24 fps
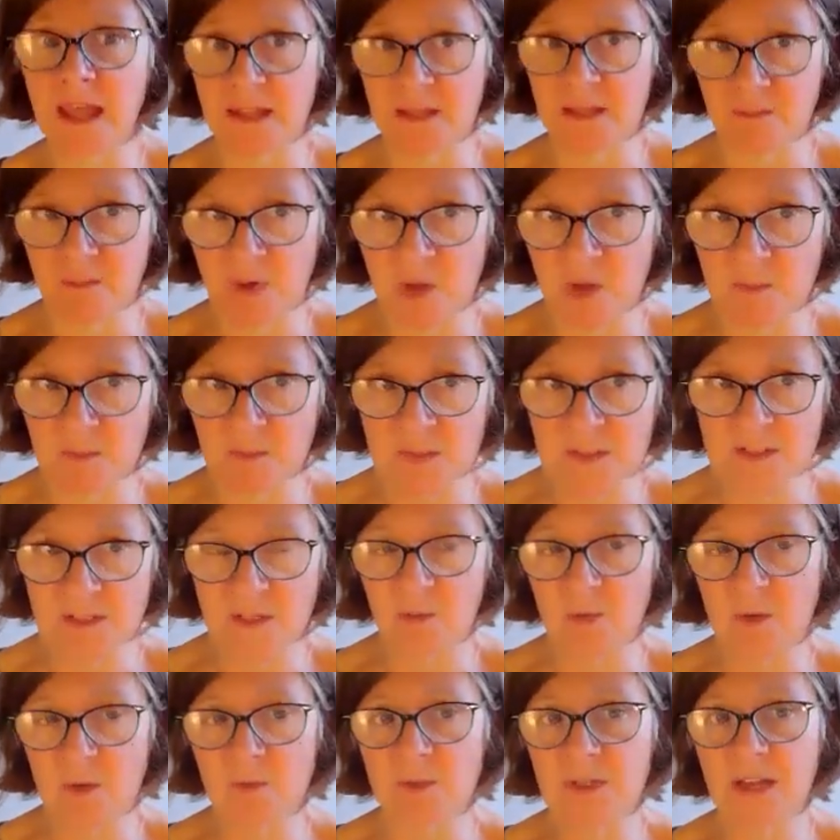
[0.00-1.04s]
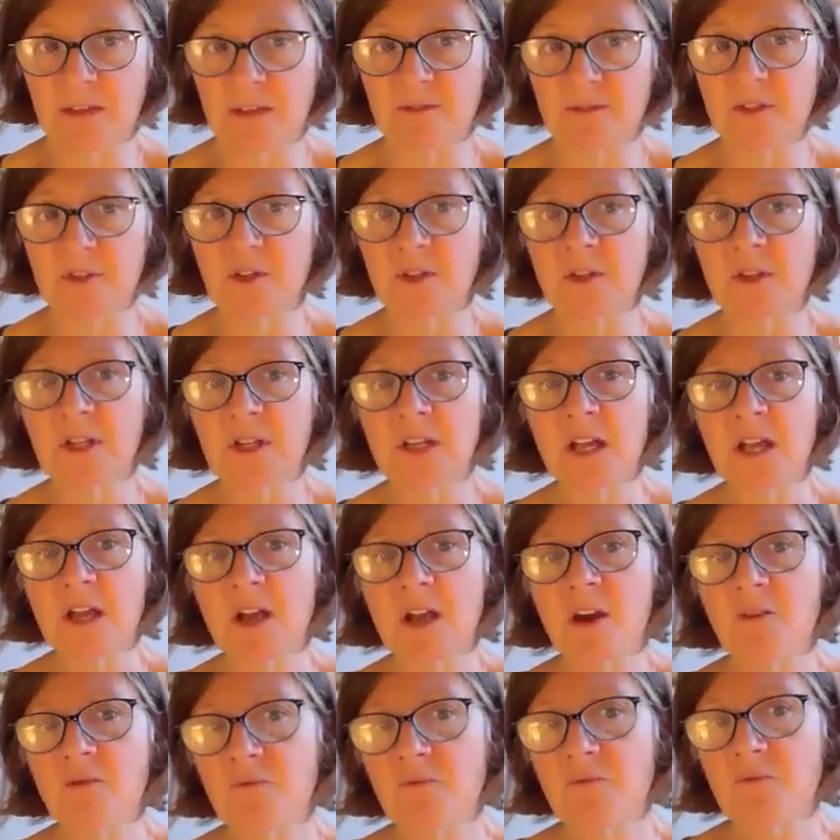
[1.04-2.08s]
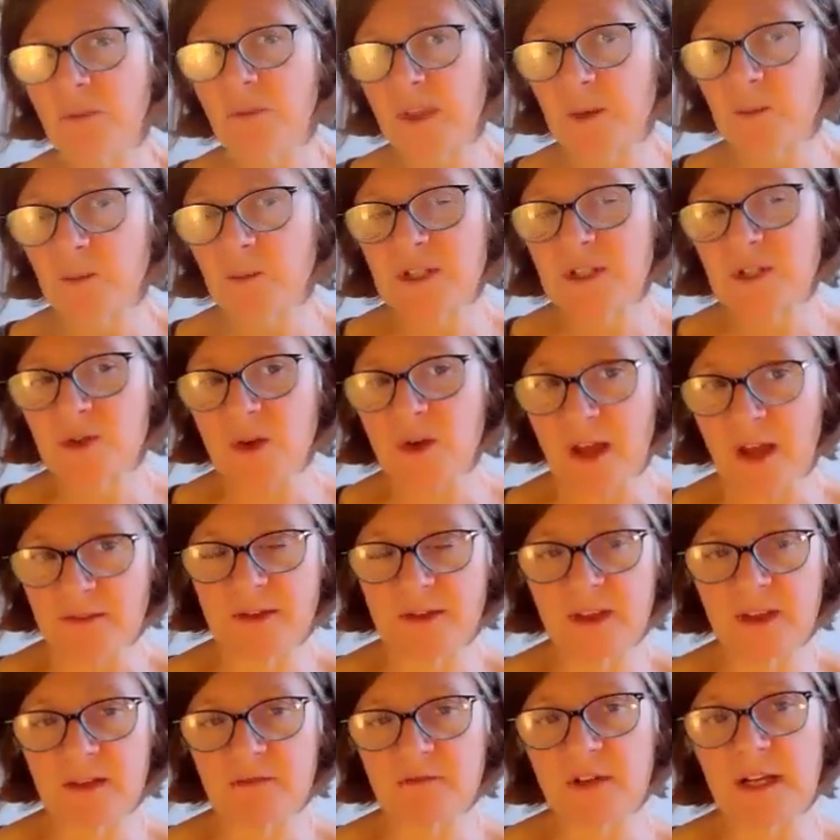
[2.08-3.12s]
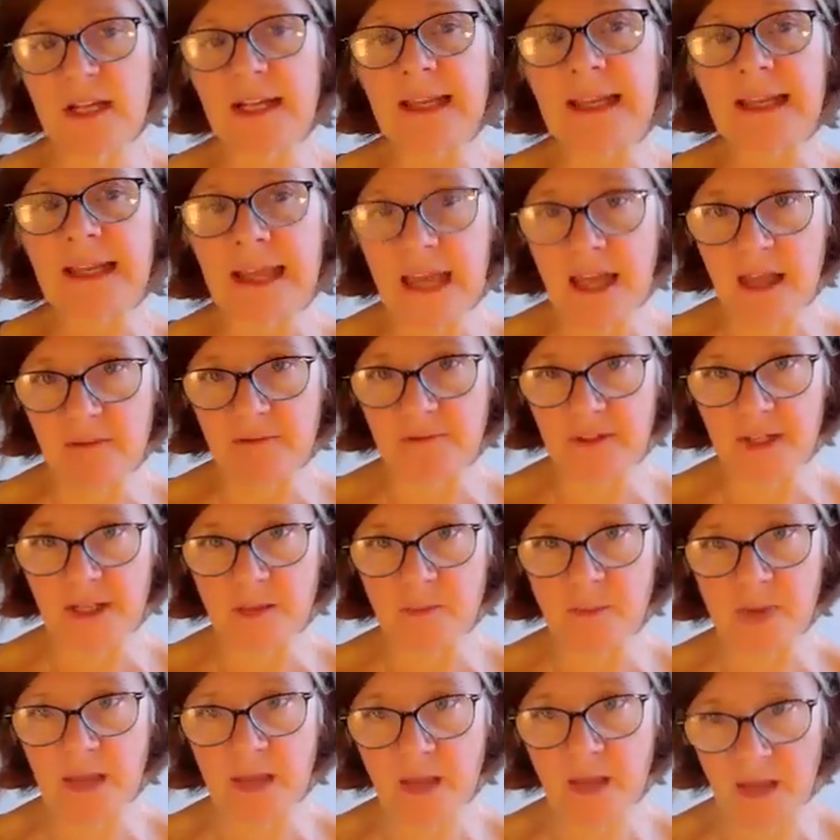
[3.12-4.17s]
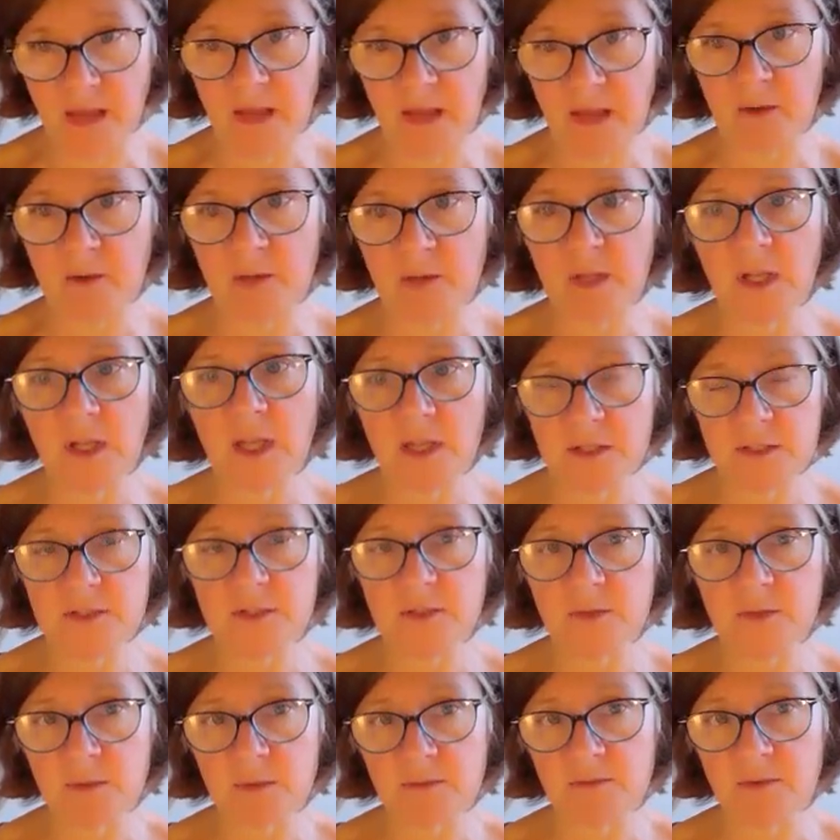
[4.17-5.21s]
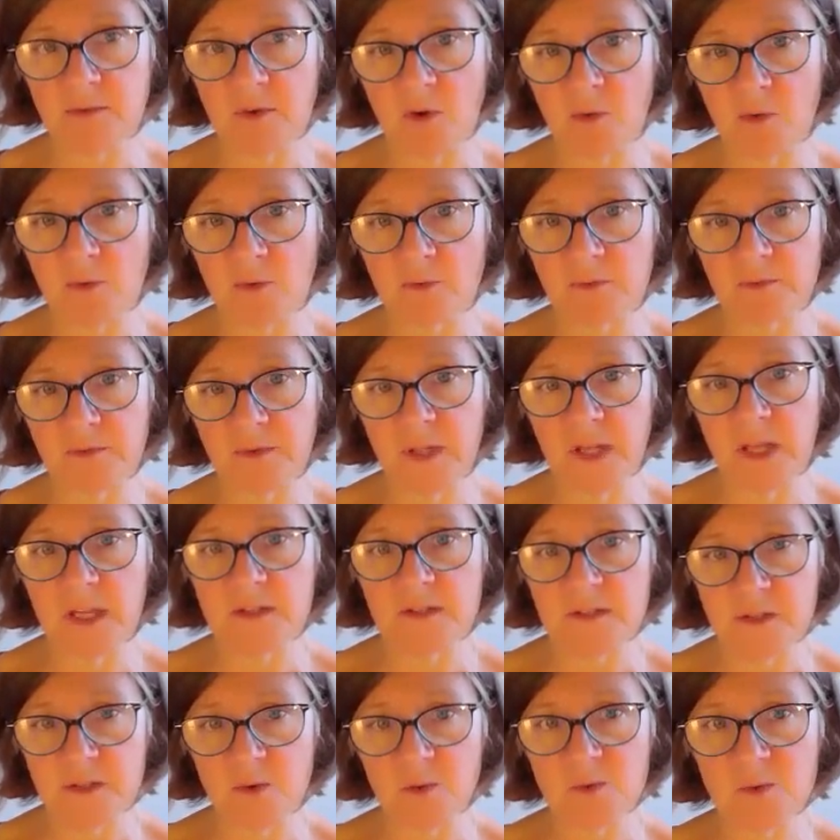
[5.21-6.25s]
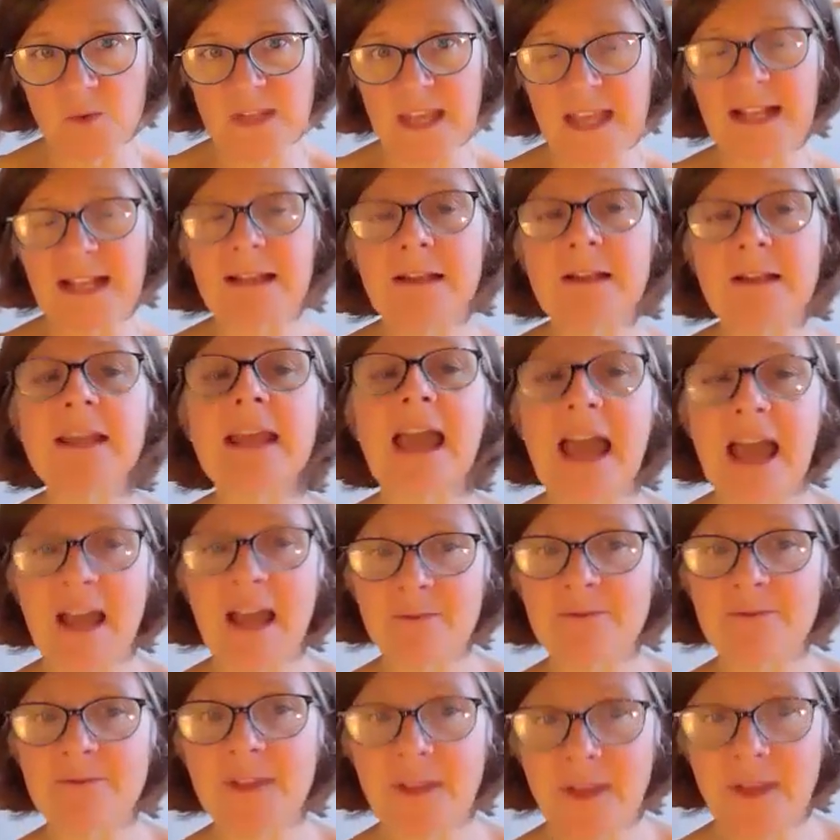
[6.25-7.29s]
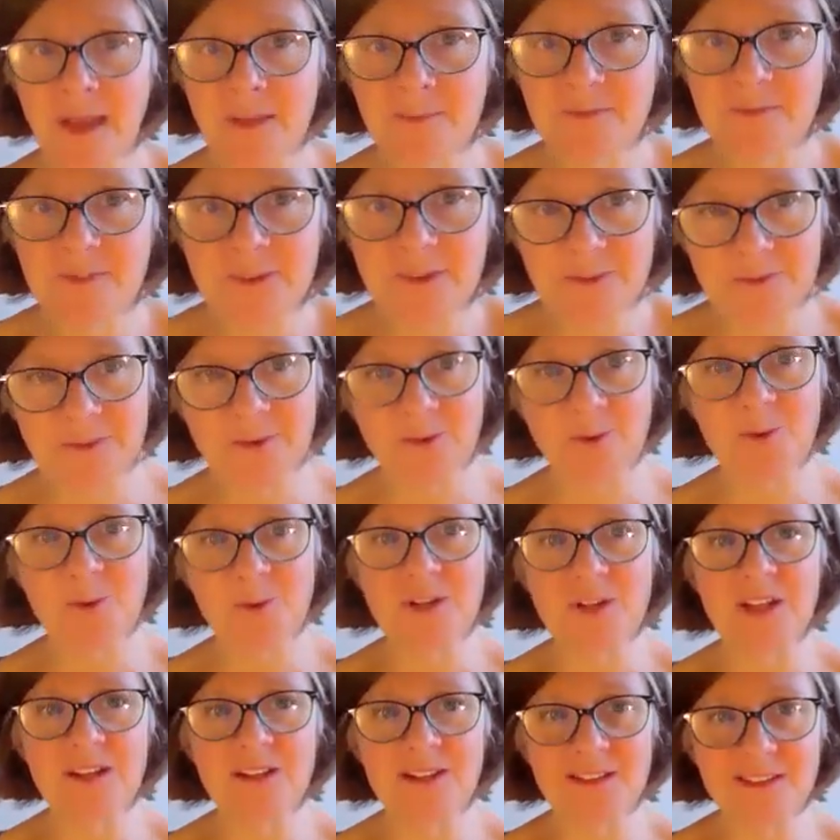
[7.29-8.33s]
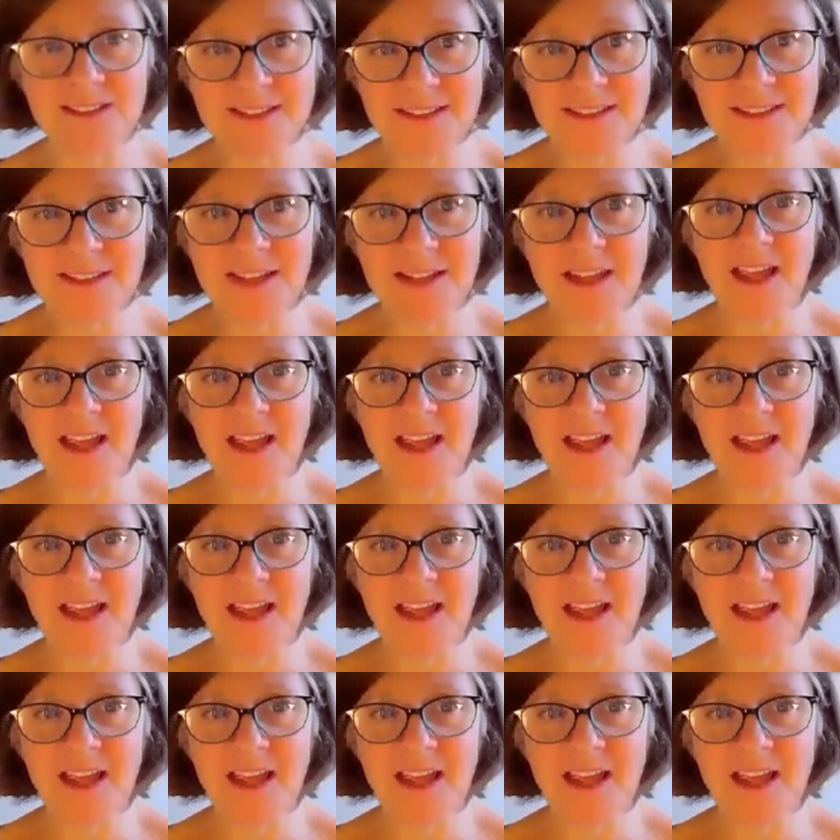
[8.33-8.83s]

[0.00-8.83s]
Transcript: at the moment. So we do have to think really carefully about how to involve schools. They clearly have the captive audience,